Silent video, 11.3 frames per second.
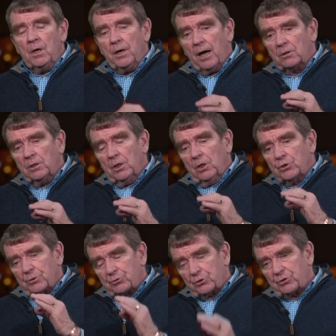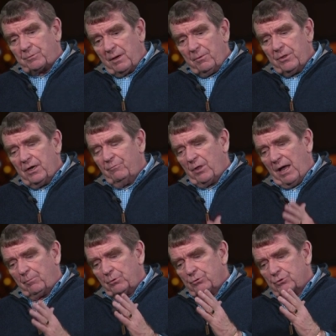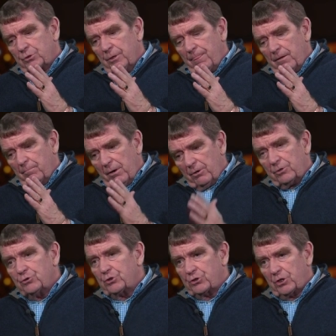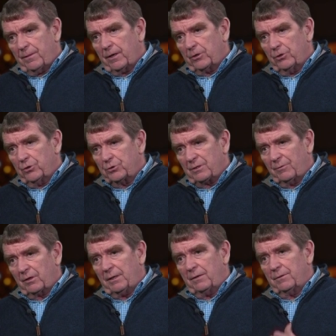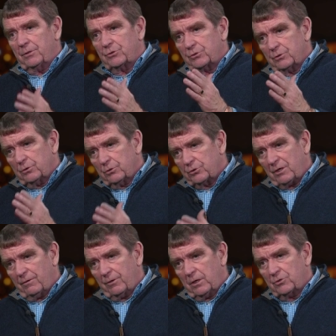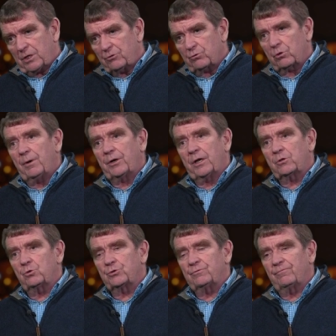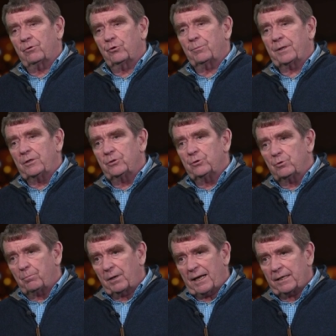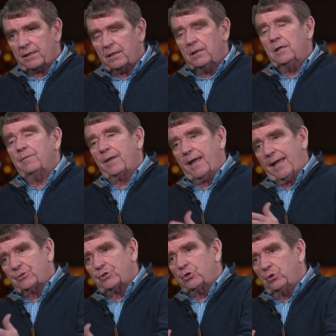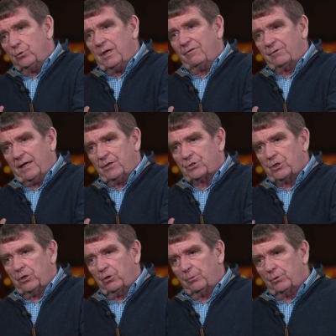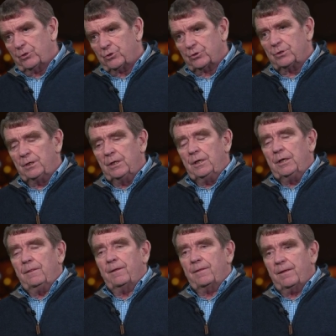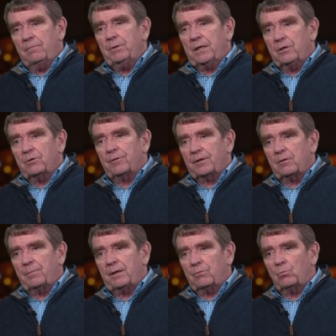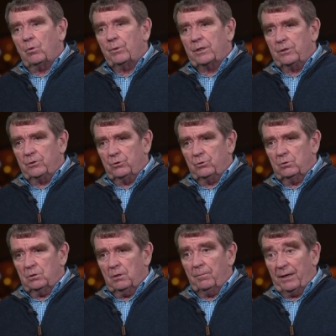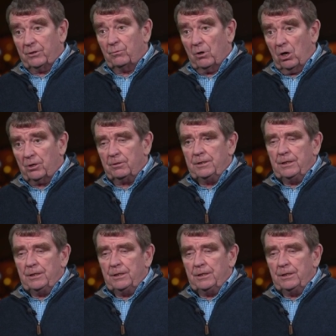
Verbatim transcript: Now, so, so September the 11th happens. Americans decide they're going to do something about this. Set the Central Command headquarters in Florida begin to do the planning. They execute the Afghanistan operation. They then begin to think about what we're going to do about Iraq.